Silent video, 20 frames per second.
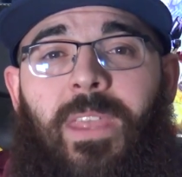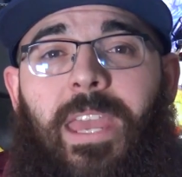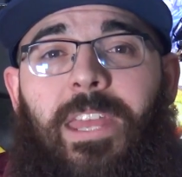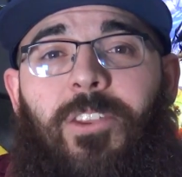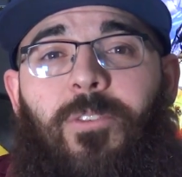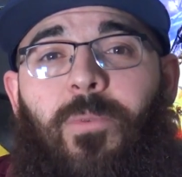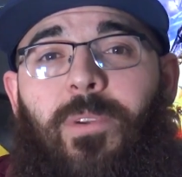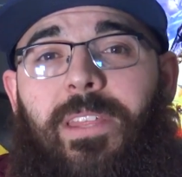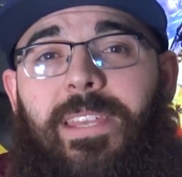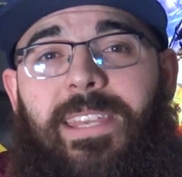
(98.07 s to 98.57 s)
and
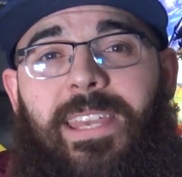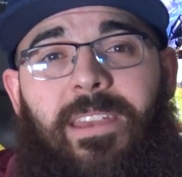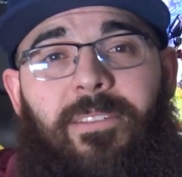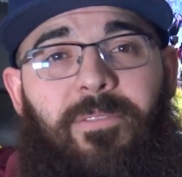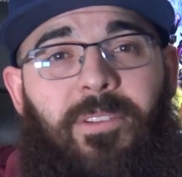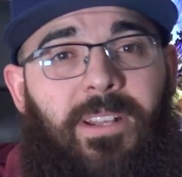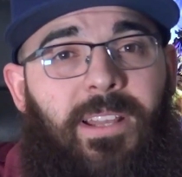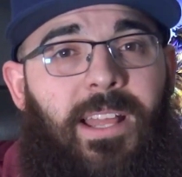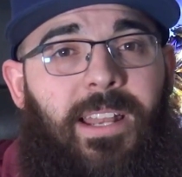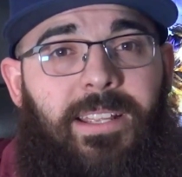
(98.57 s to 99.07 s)
you really can't
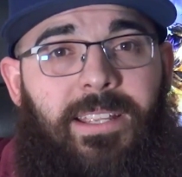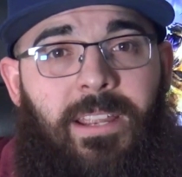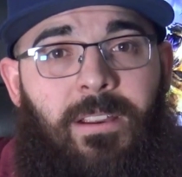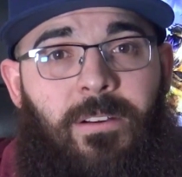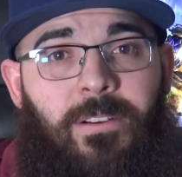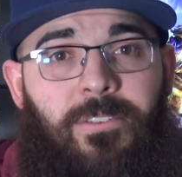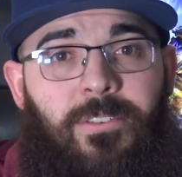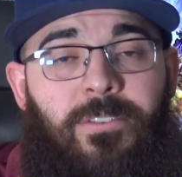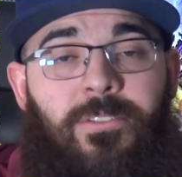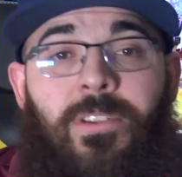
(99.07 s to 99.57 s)
fit a lot of
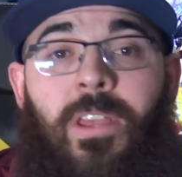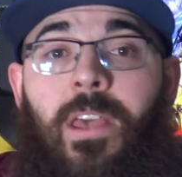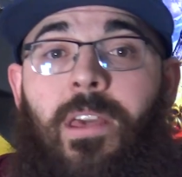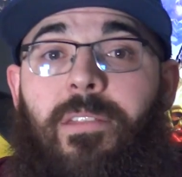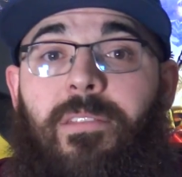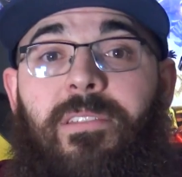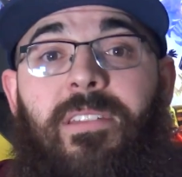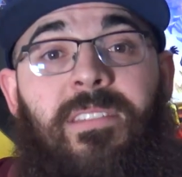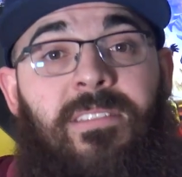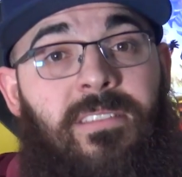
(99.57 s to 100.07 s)
characters.
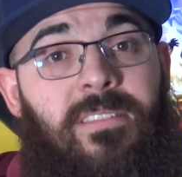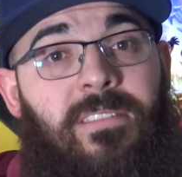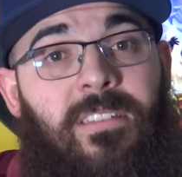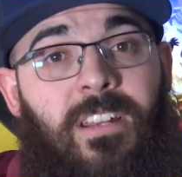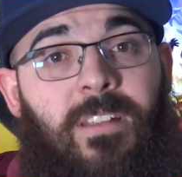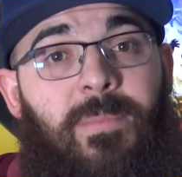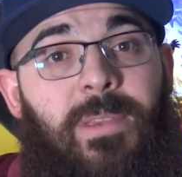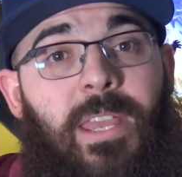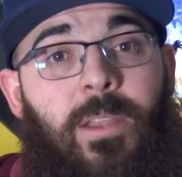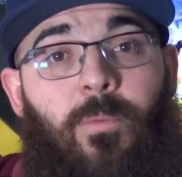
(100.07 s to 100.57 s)
This is going
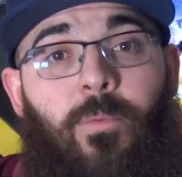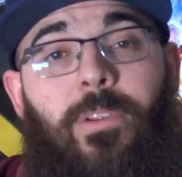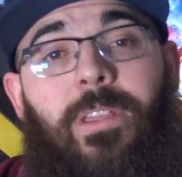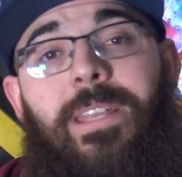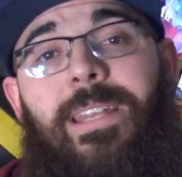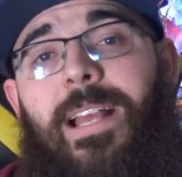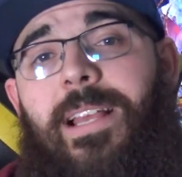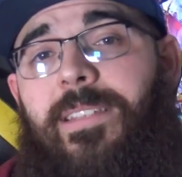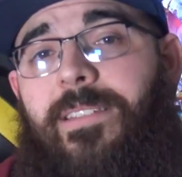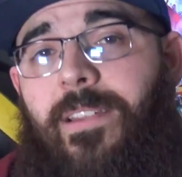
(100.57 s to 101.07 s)
to be a really
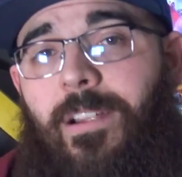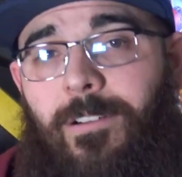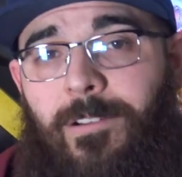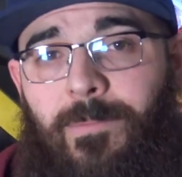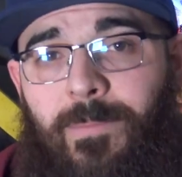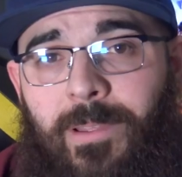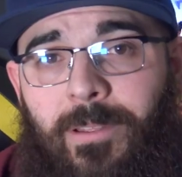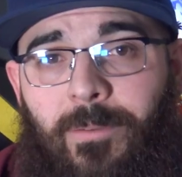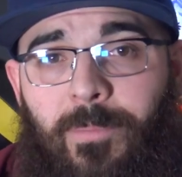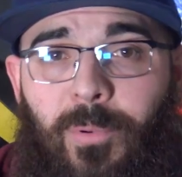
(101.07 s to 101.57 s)
nice character to
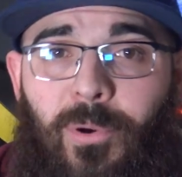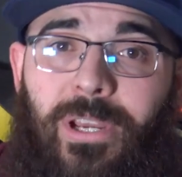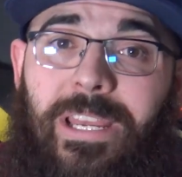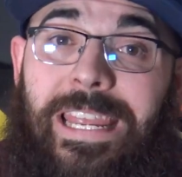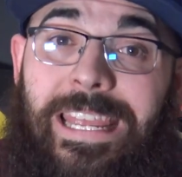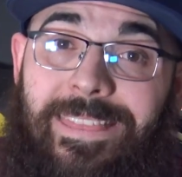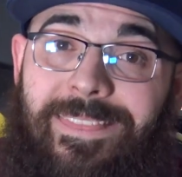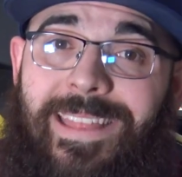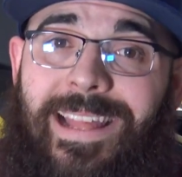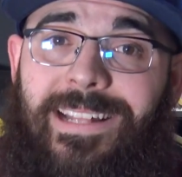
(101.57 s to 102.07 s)
be able to put
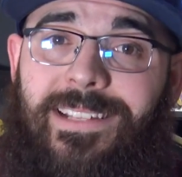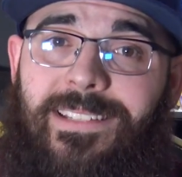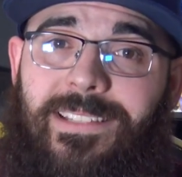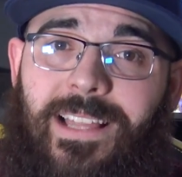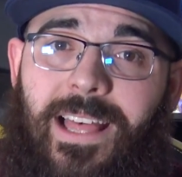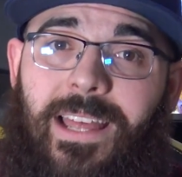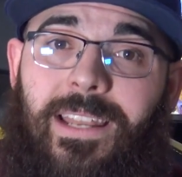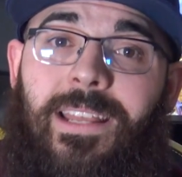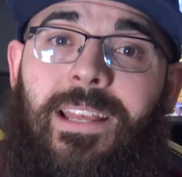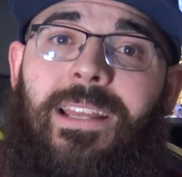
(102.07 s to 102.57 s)
in that
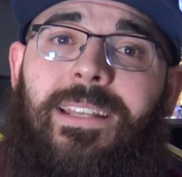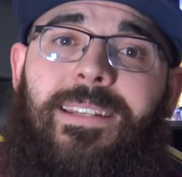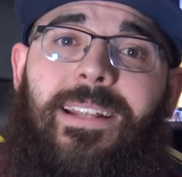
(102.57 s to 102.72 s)
slot.